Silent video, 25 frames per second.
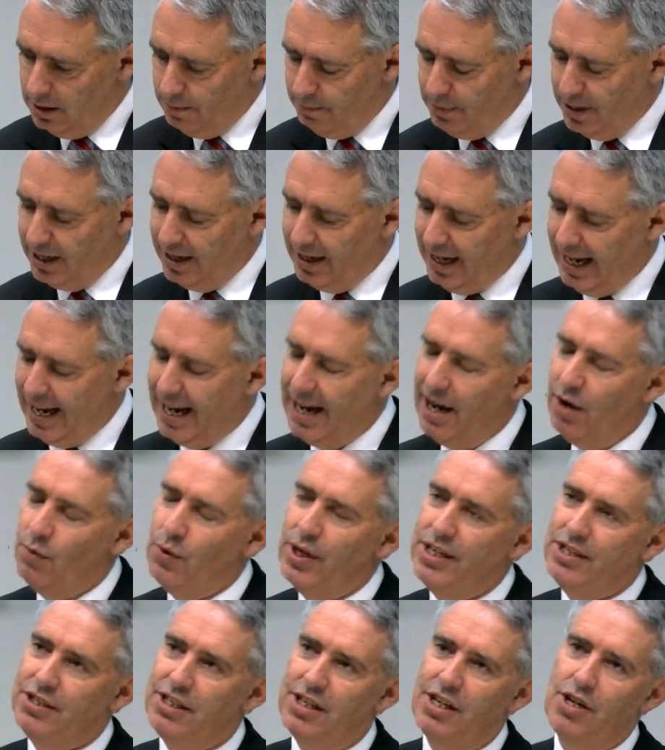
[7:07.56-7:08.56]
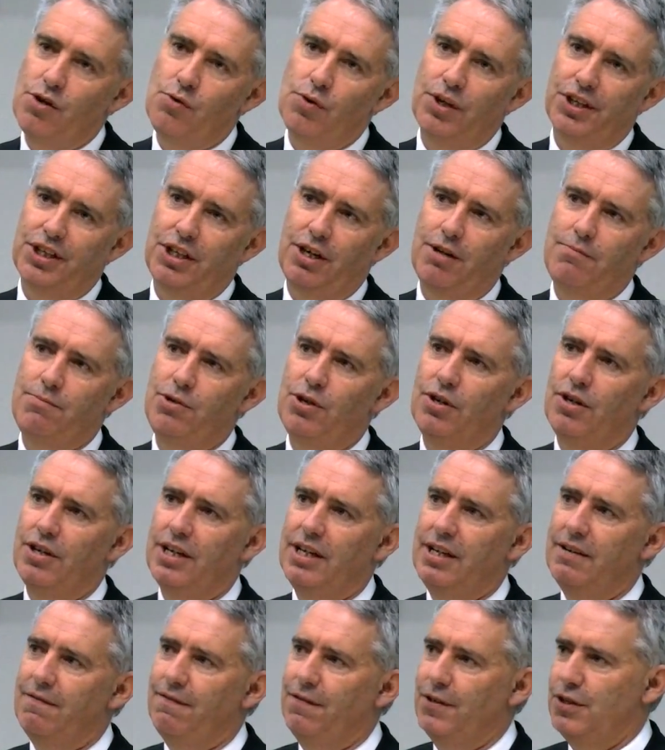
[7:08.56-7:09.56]
But in how we deal with
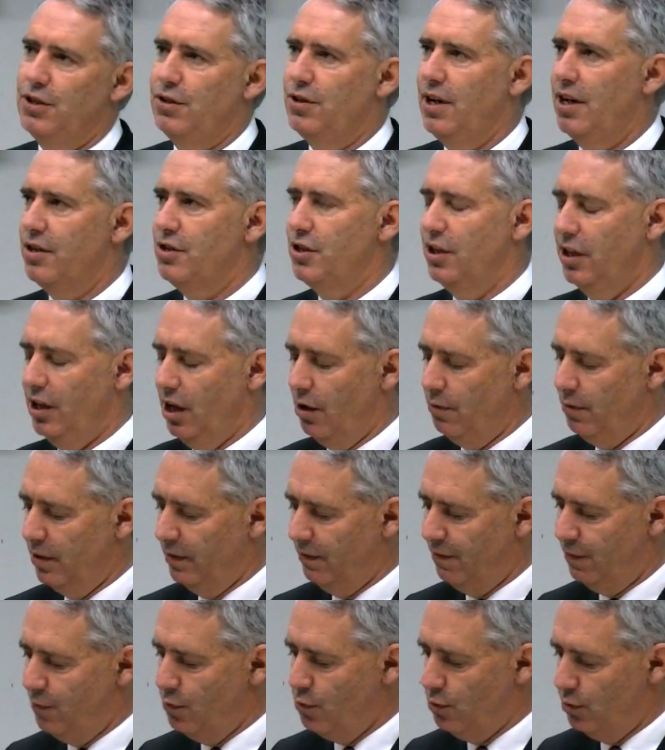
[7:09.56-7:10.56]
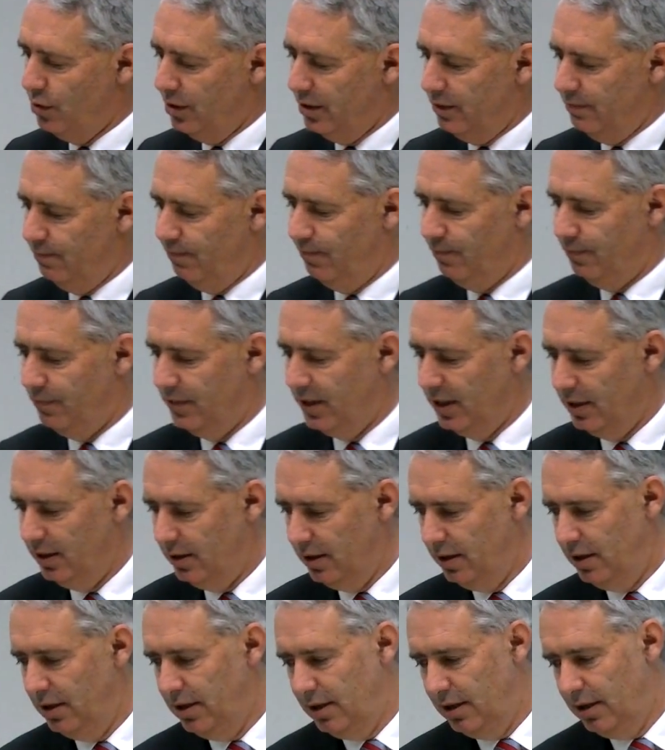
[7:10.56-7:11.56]
community infrastructure going forward,
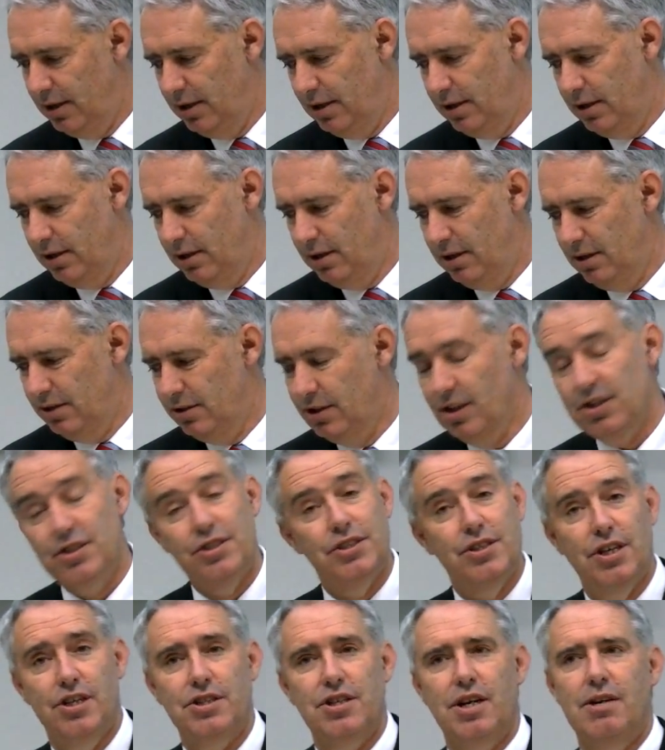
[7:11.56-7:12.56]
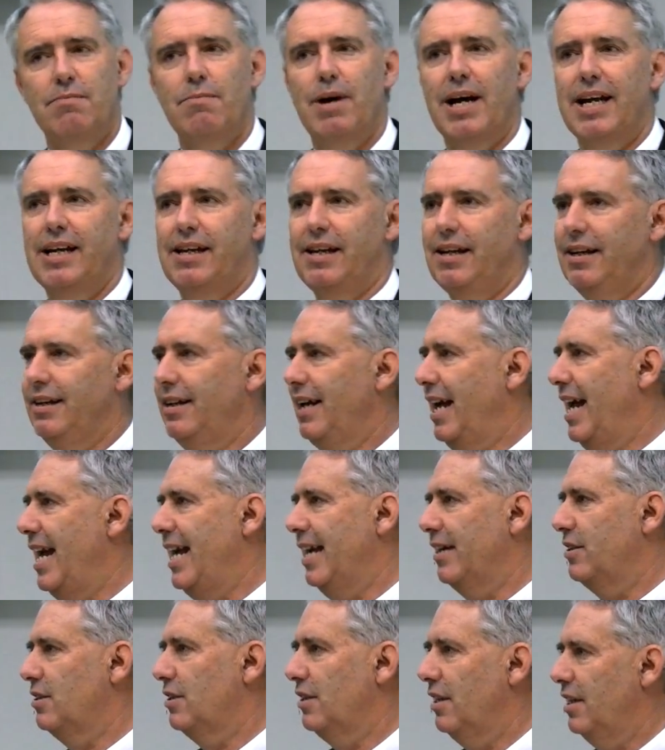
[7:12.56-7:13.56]
decision making
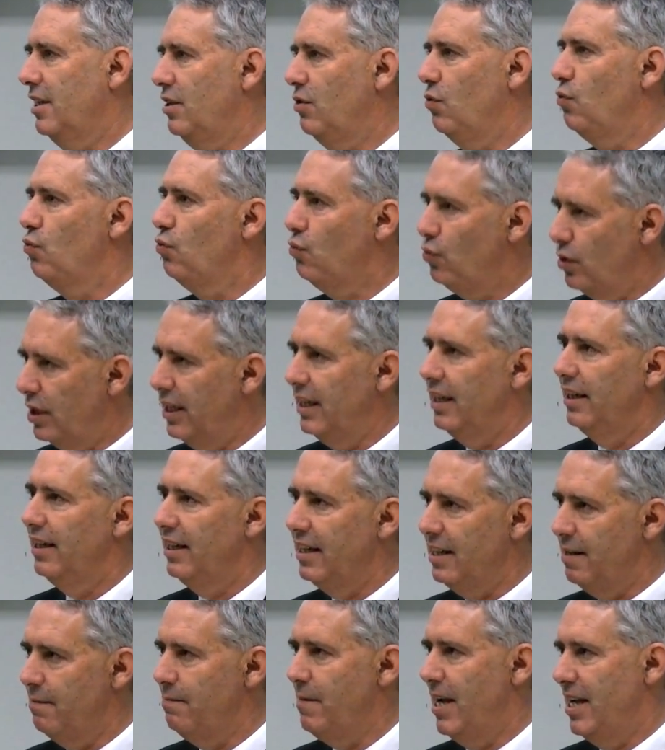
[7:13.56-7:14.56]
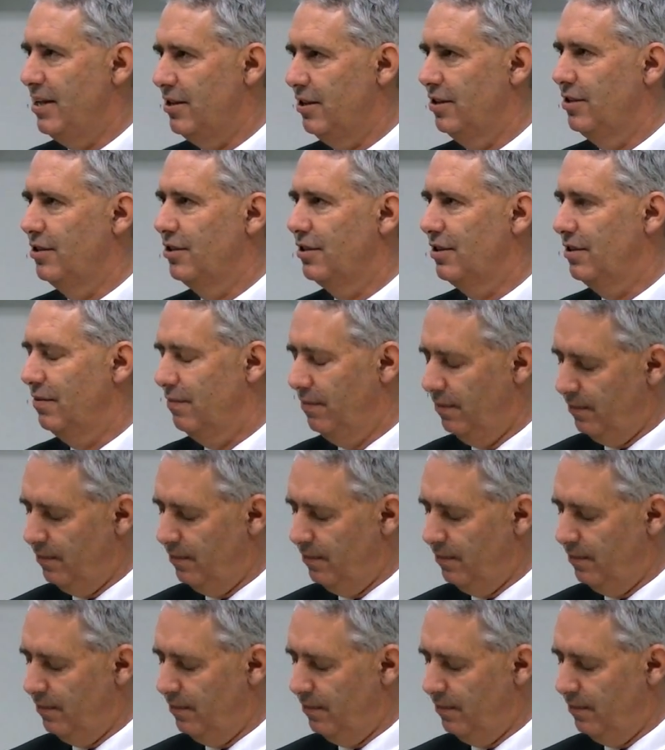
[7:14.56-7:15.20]
actually really matters.